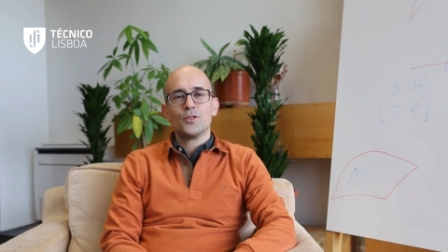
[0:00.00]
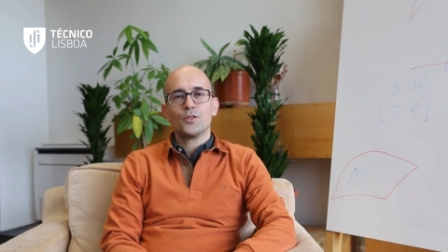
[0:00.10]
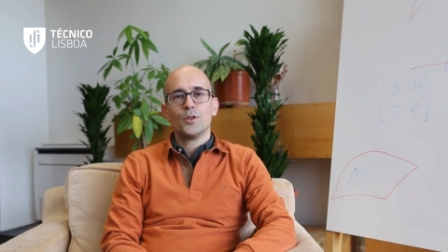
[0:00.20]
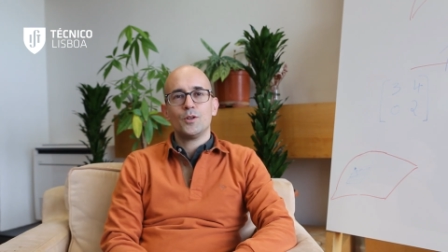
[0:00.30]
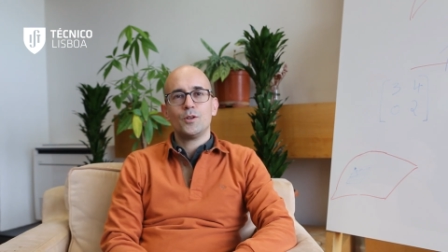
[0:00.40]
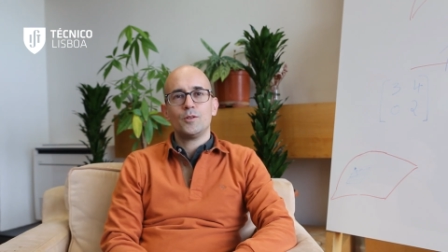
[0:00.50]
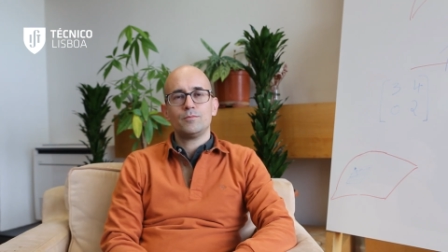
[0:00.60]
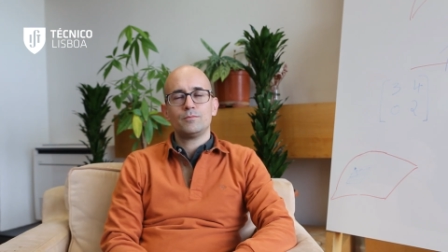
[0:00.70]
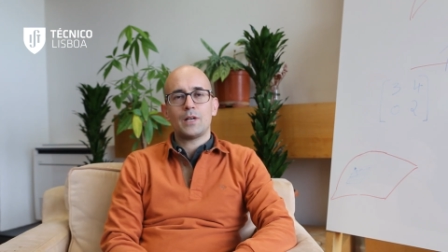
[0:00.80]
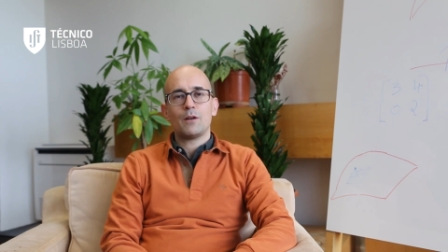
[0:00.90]
So
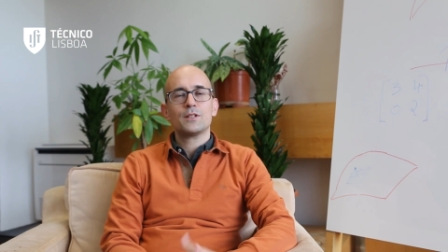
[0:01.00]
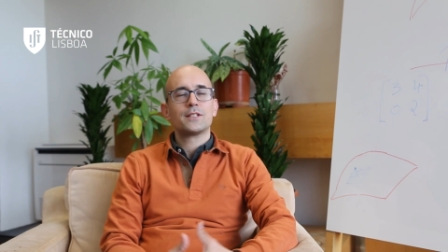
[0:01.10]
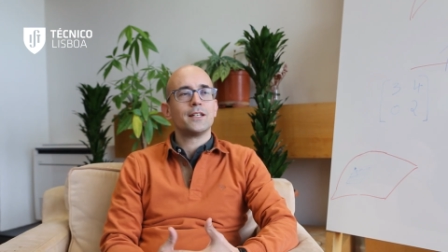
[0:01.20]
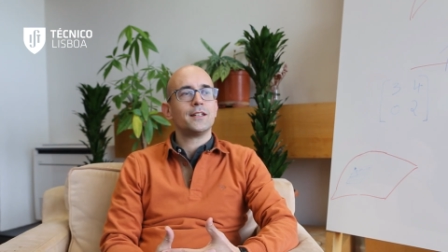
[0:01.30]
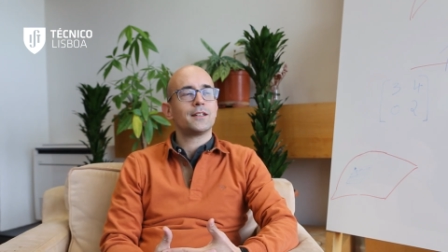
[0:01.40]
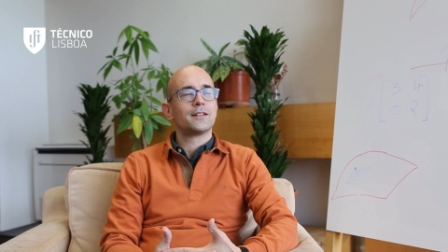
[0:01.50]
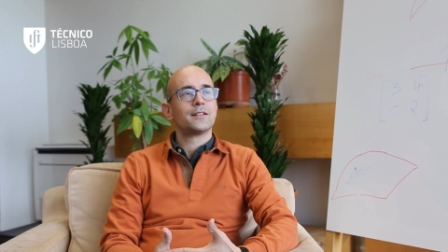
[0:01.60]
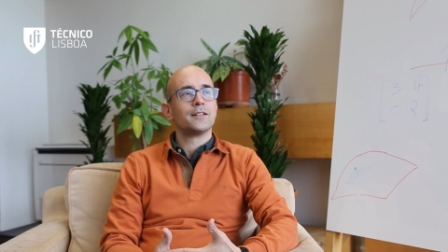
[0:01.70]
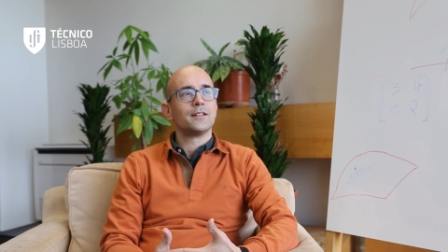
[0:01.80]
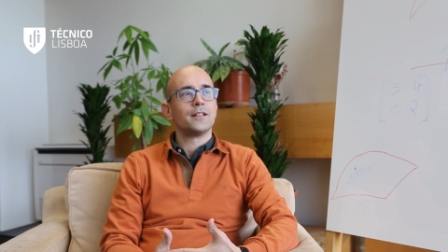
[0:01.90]
I would say
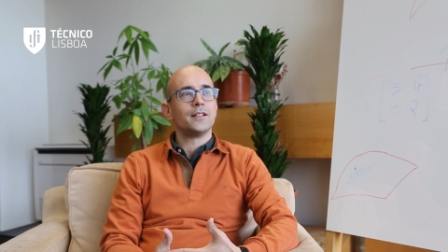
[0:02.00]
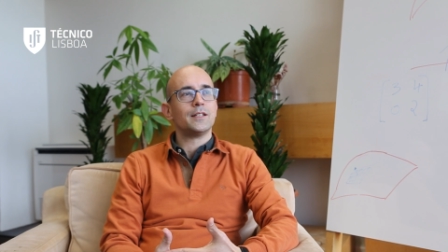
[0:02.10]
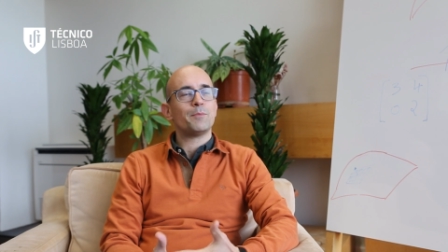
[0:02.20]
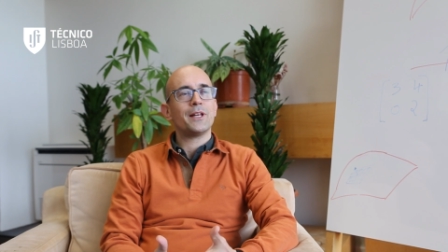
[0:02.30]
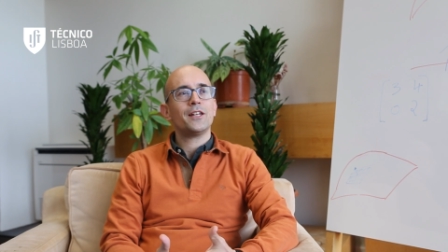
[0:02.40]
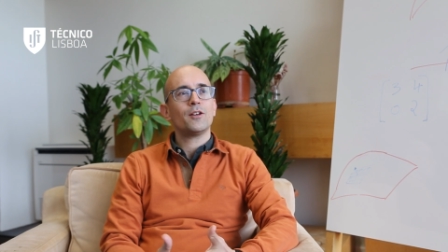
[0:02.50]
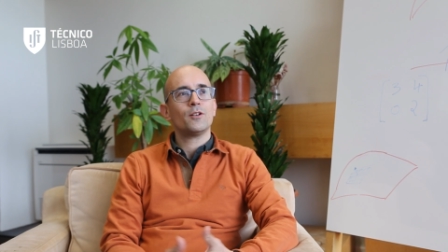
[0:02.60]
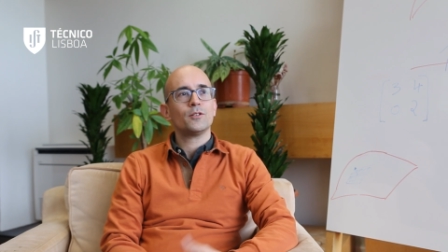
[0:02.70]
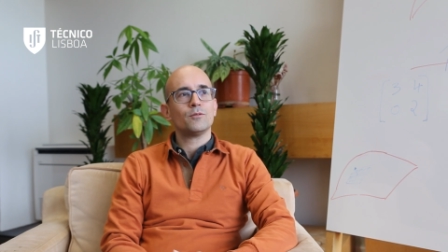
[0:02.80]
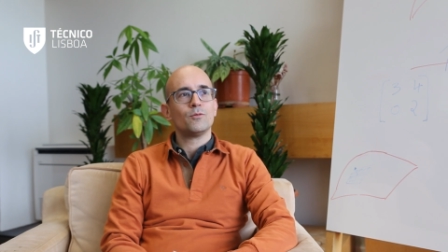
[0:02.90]
that depending
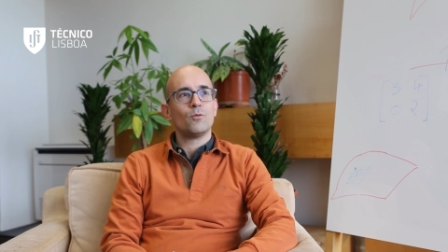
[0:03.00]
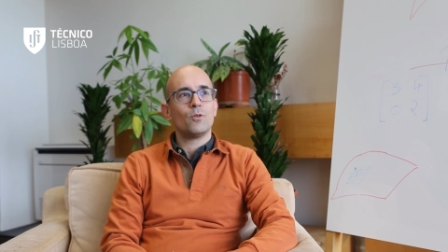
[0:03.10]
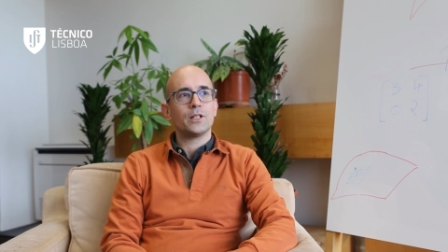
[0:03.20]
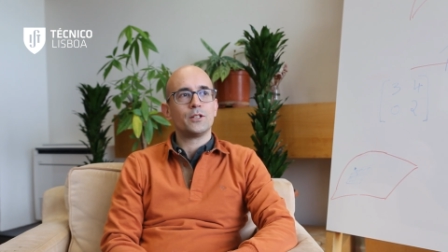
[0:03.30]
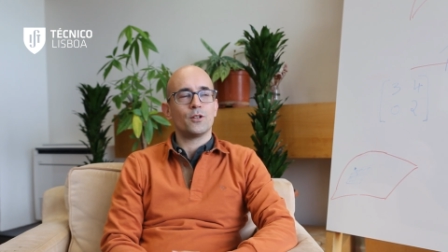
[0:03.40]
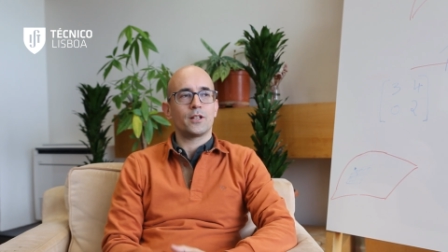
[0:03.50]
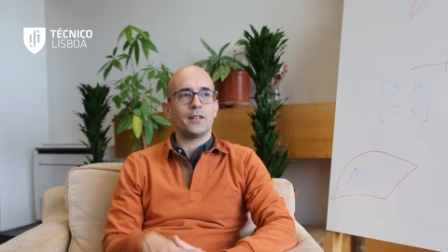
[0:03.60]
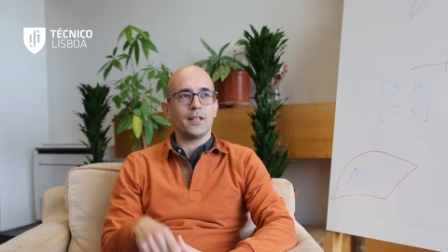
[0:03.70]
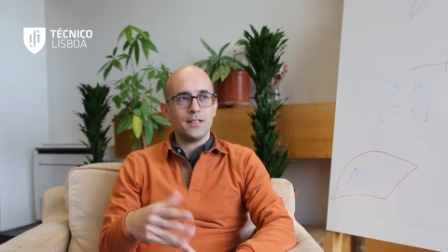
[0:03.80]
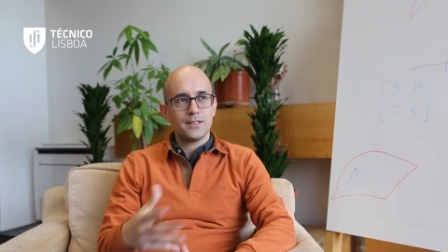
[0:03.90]
on what your
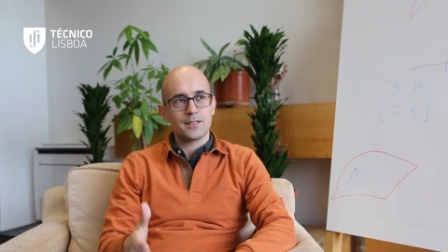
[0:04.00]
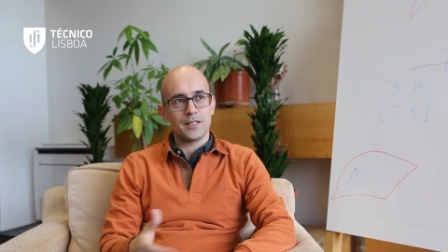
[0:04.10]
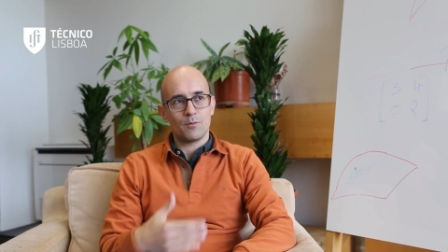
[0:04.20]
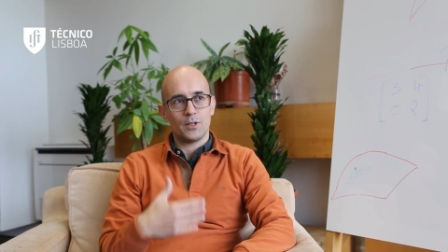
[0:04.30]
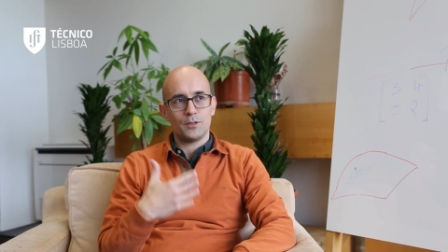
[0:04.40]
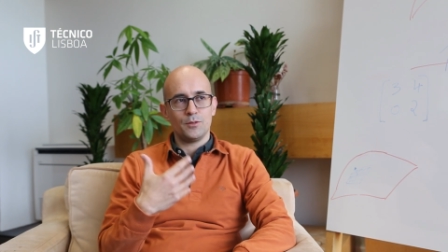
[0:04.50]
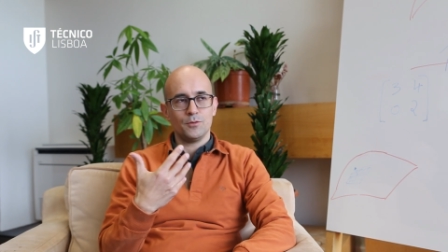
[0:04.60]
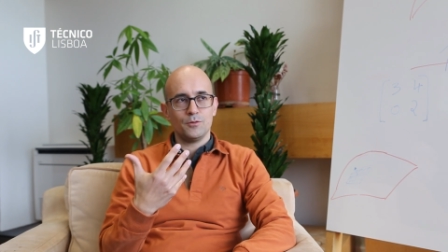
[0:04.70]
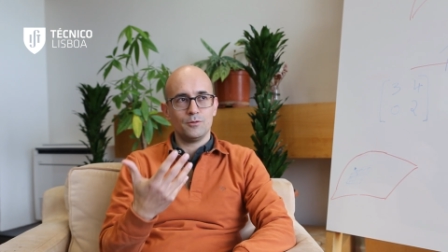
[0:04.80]
tastes and what you